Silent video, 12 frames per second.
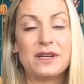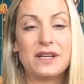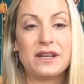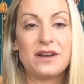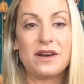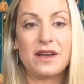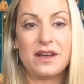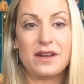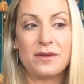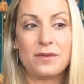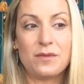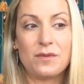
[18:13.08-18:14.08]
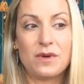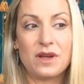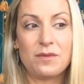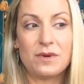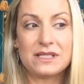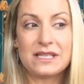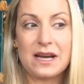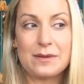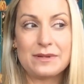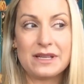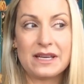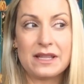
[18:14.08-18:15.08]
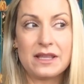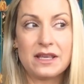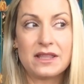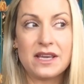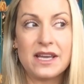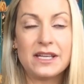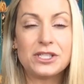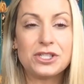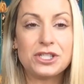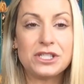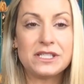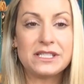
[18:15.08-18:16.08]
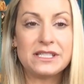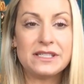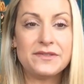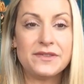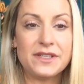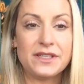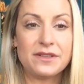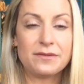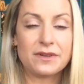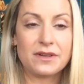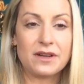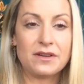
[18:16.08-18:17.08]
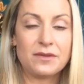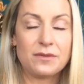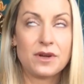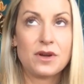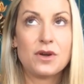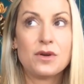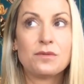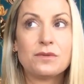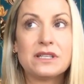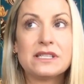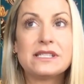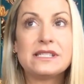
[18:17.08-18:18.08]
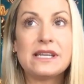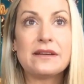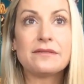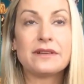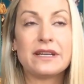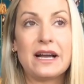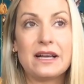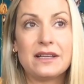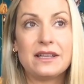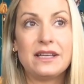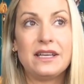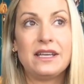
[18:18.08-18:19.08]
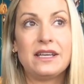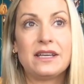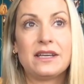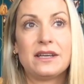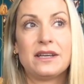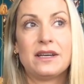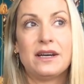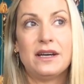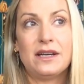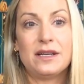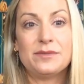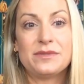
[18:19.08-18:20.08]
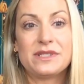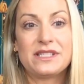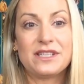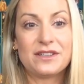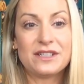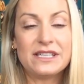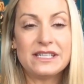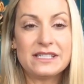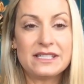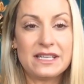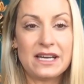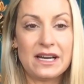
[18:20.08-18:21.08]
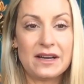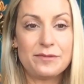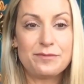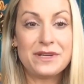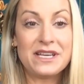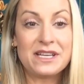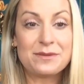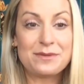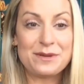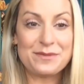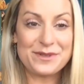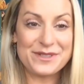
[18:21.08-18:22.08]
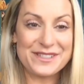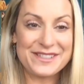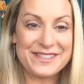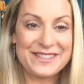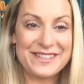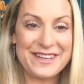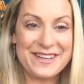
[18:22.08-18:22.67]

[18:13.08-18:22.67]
and what's happening. I think the HGTV and real estate reality series have piqued people's